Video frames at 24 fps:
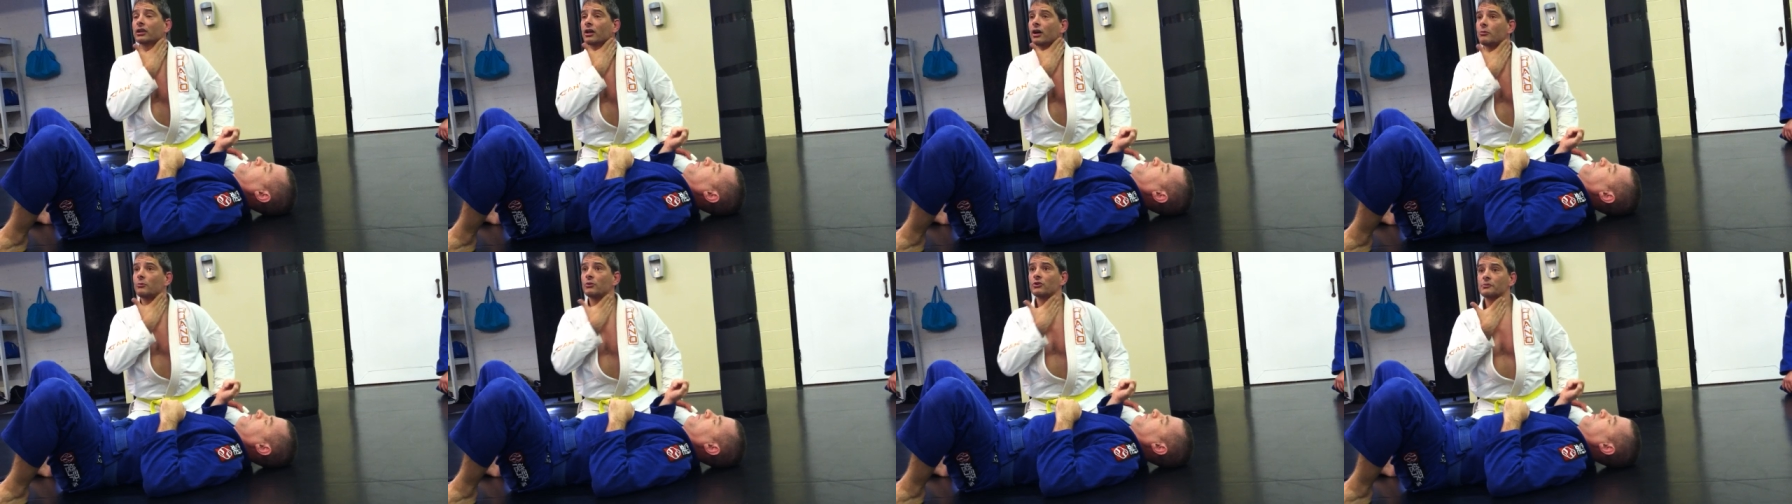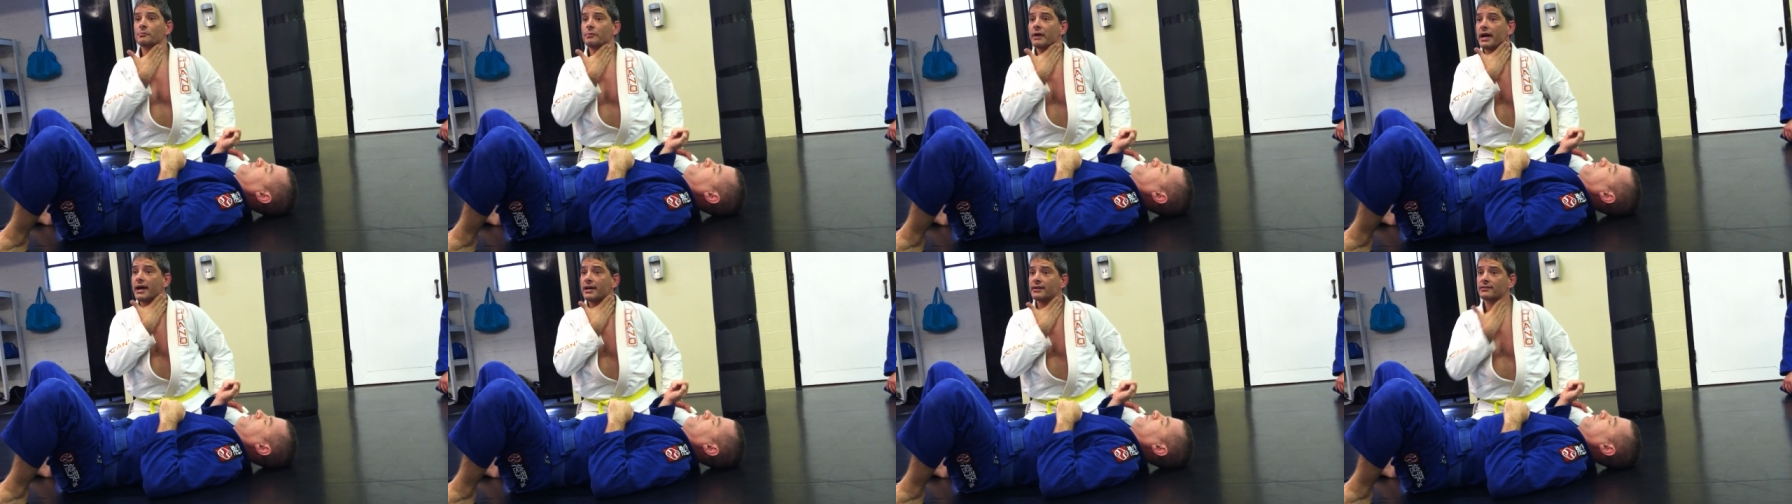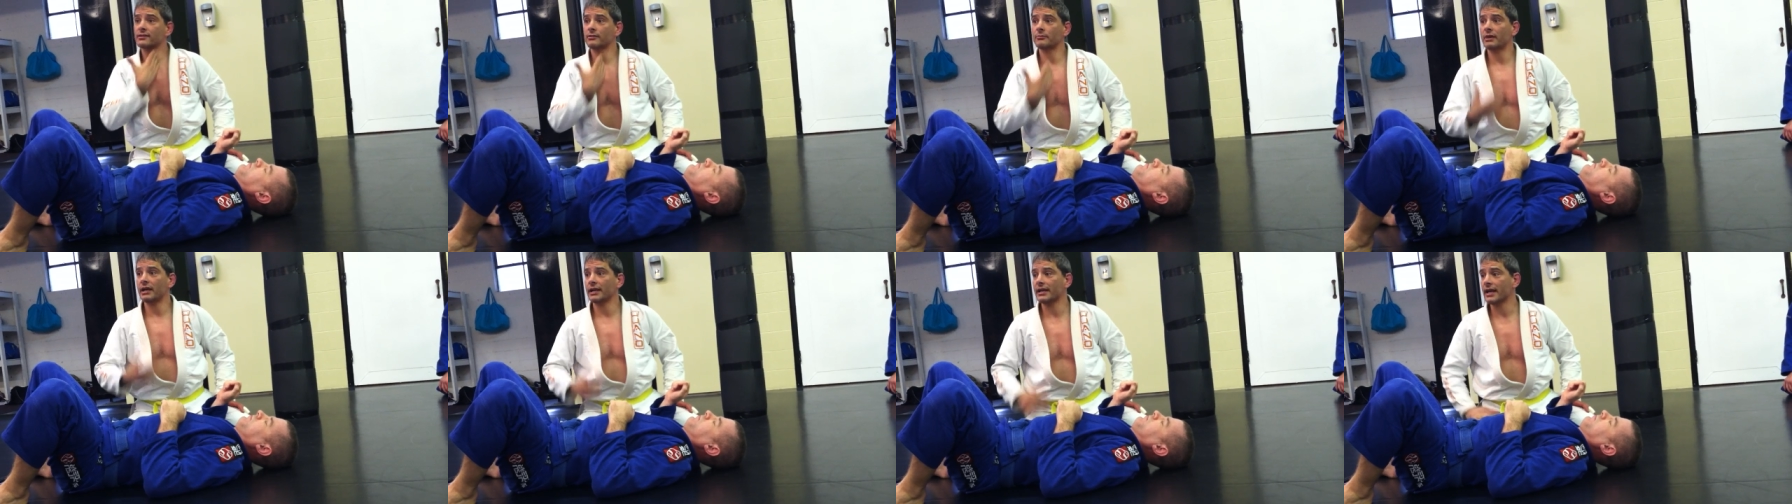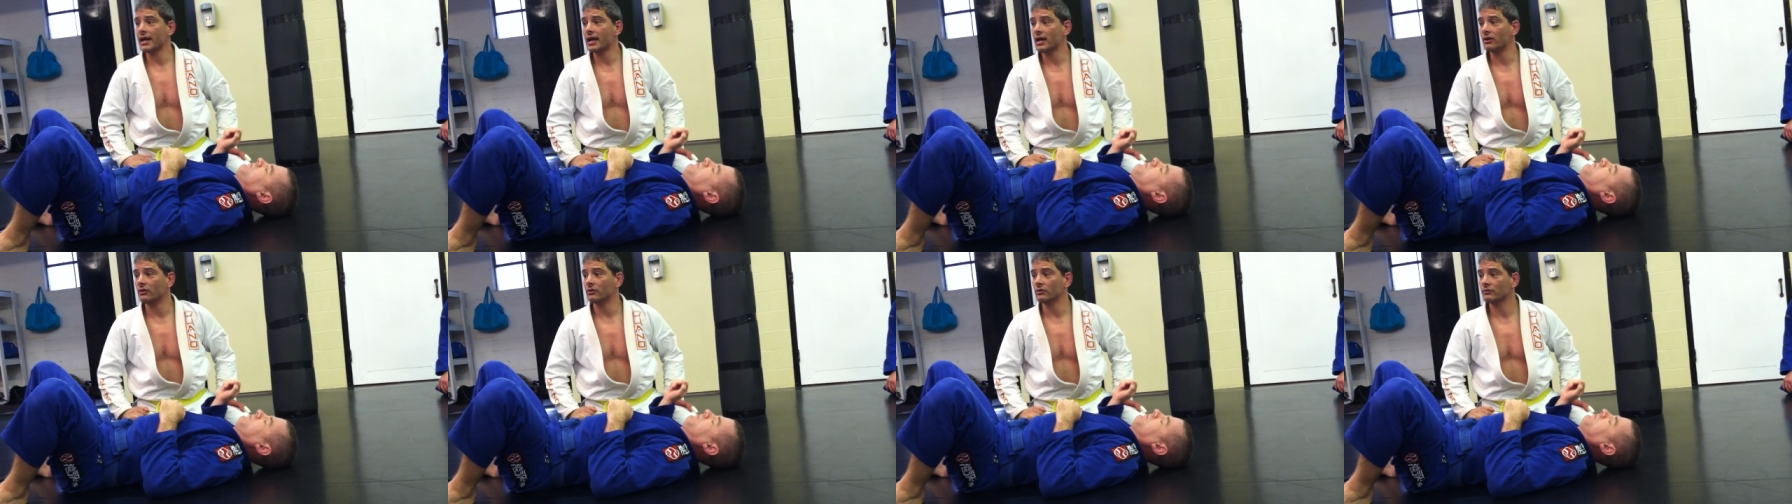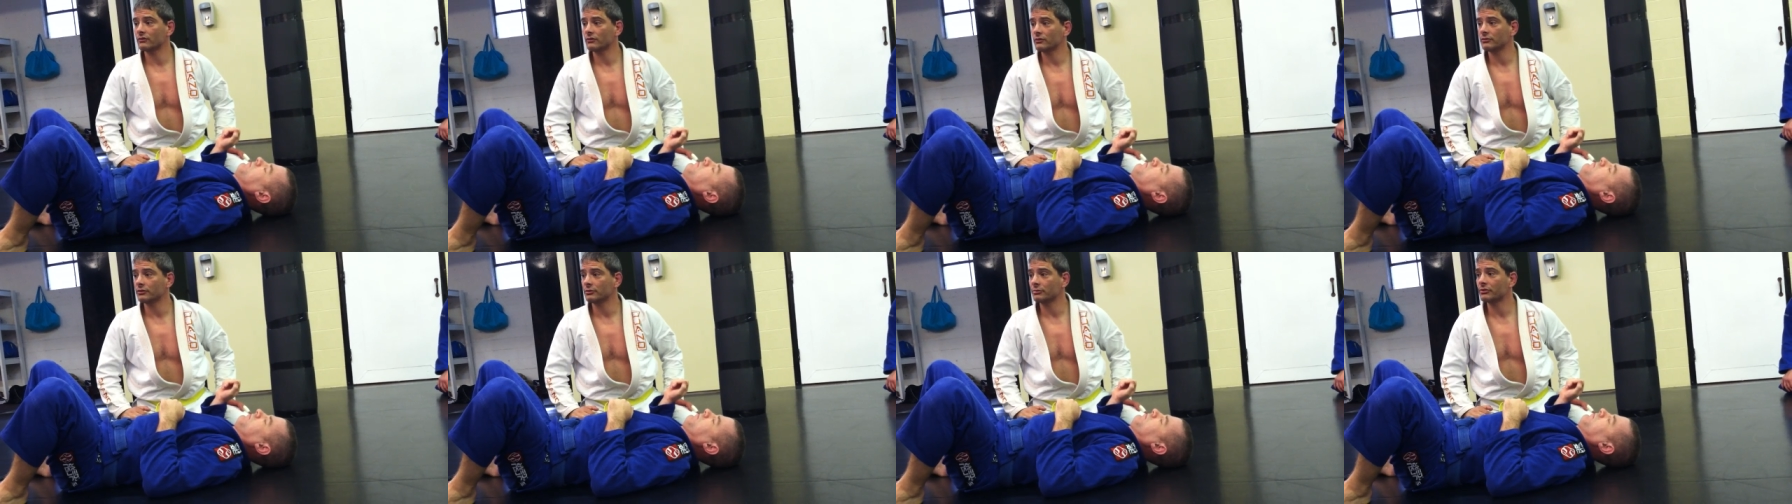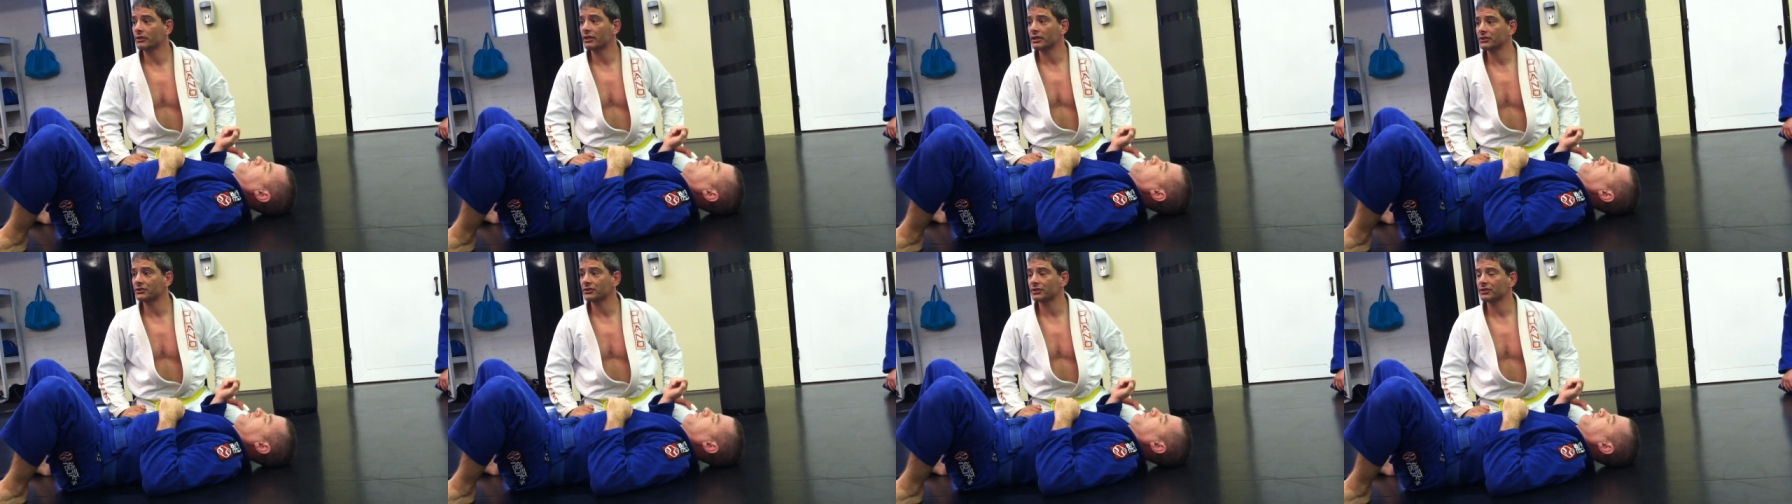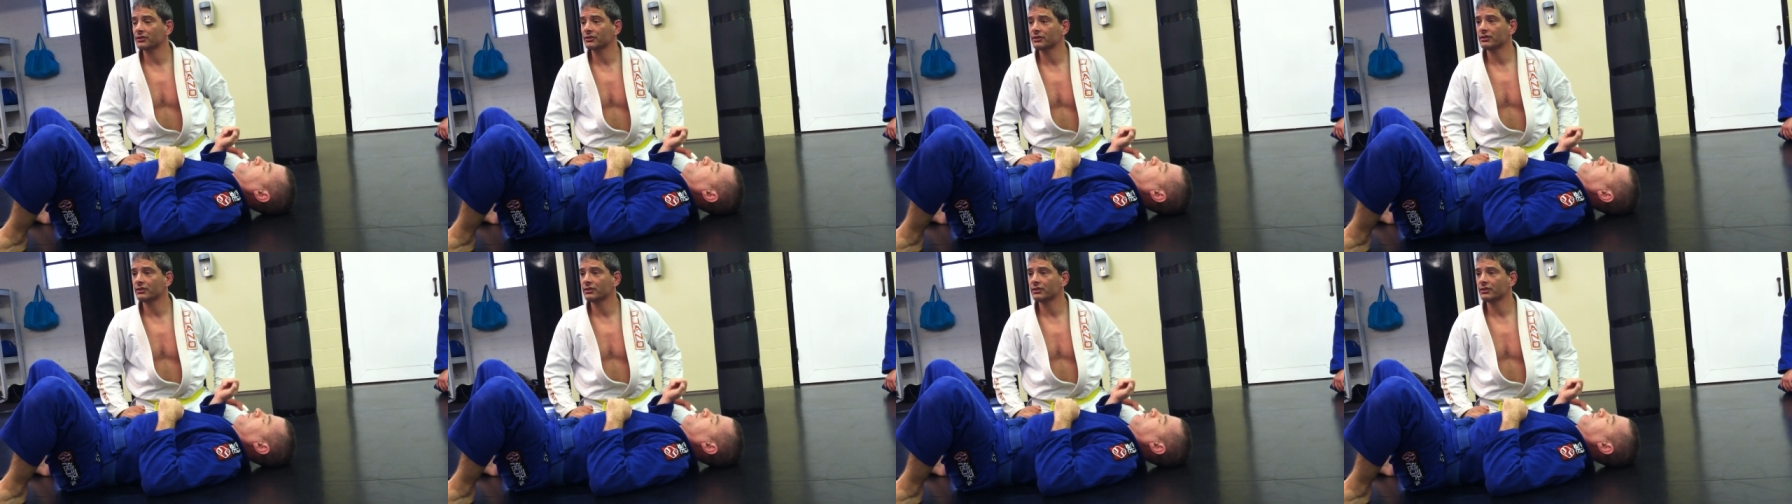almost pass somebody out on the pressure.